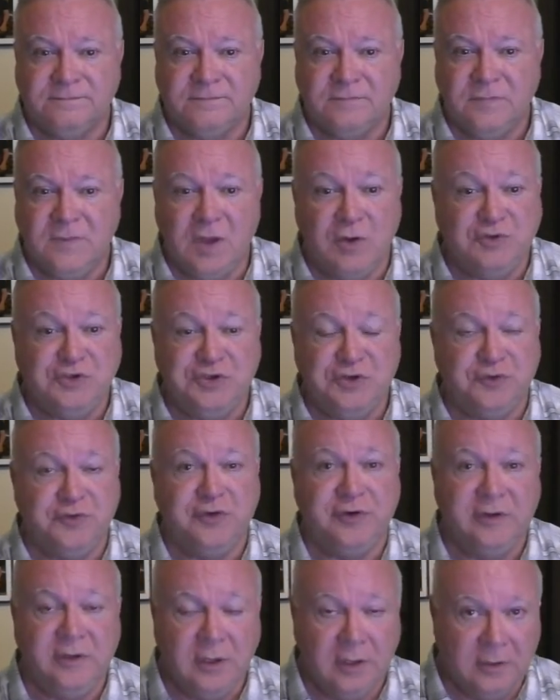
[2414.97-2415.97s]
No
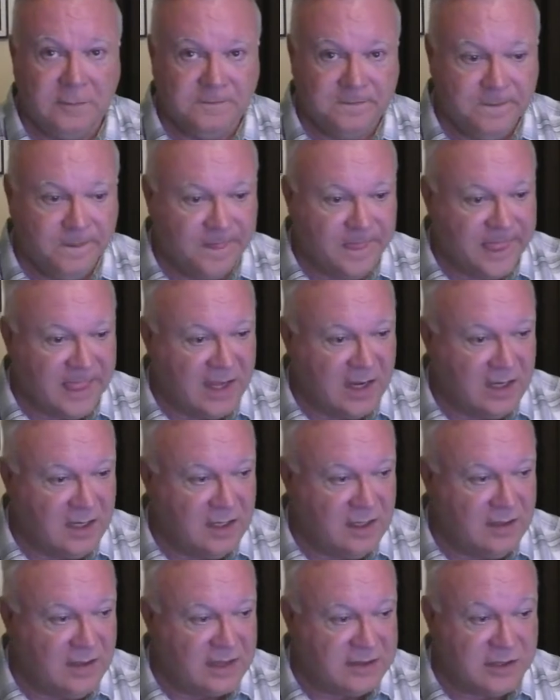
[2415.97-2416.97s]
children,
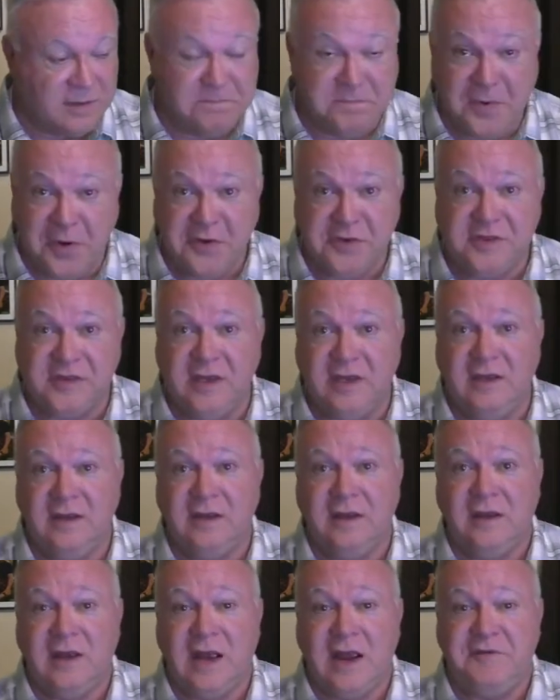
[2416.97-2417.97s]
that's a mercy.
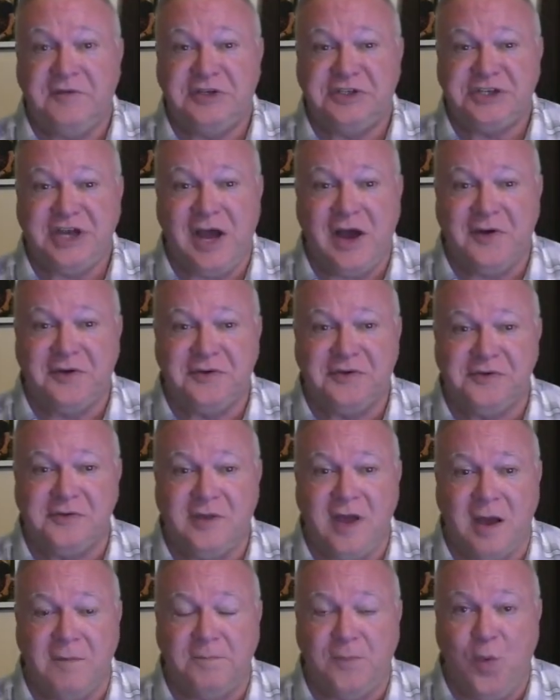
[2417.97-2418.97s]
Every child who's
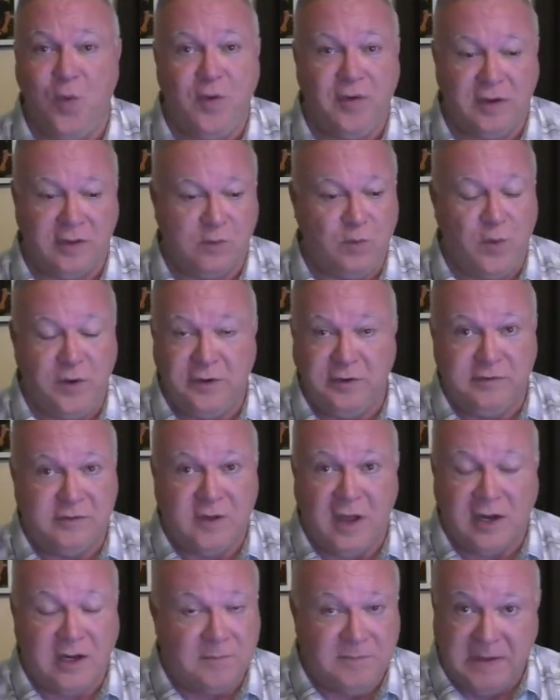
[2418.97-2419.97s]
not born is one who's
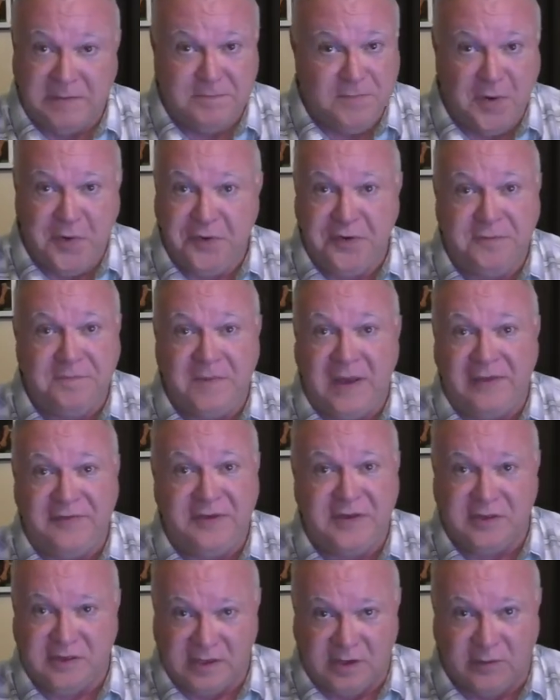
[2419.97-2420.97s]
not going to be murdered by the
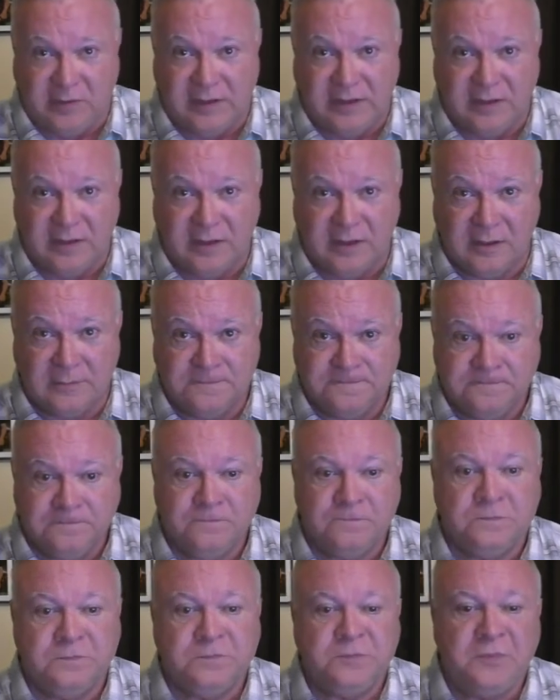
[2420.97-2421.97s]
Assyrians.
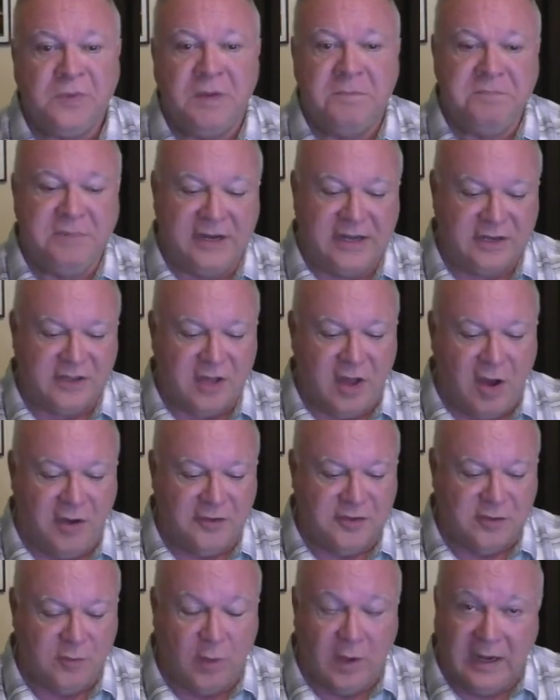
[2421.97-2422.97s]
But it's
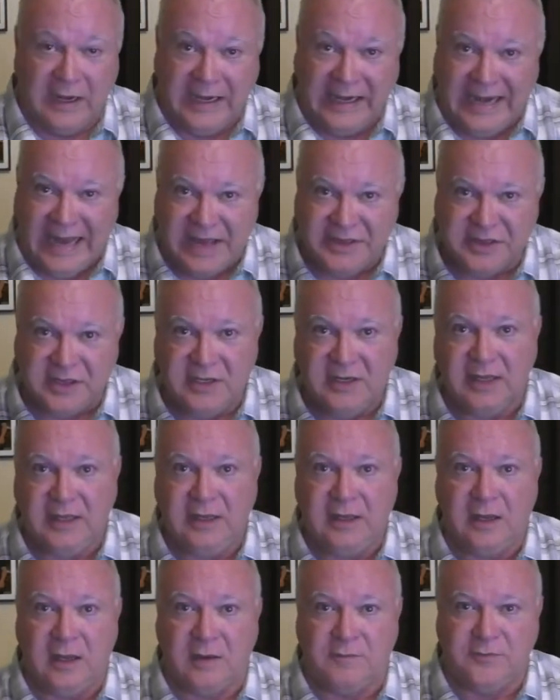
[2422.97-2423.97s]
also a
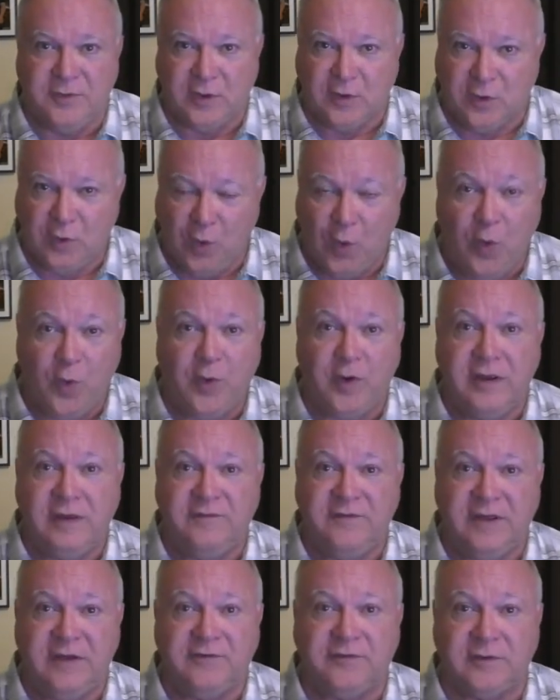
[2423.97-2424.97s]
lessening of the glory
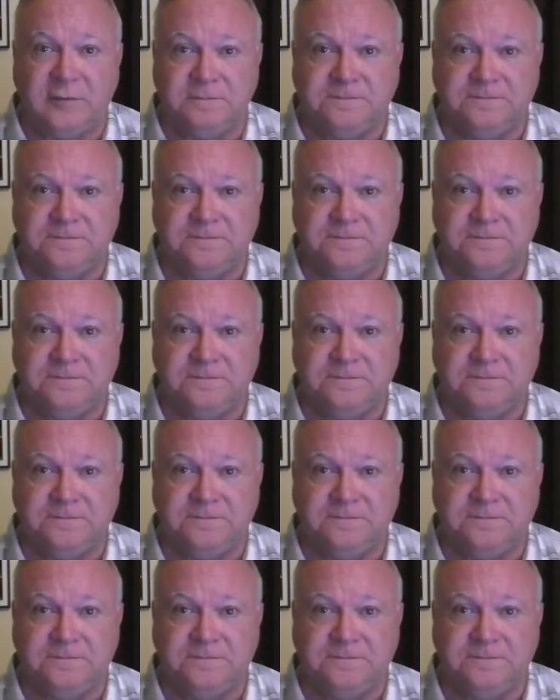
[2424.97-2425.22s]
of Ephraim.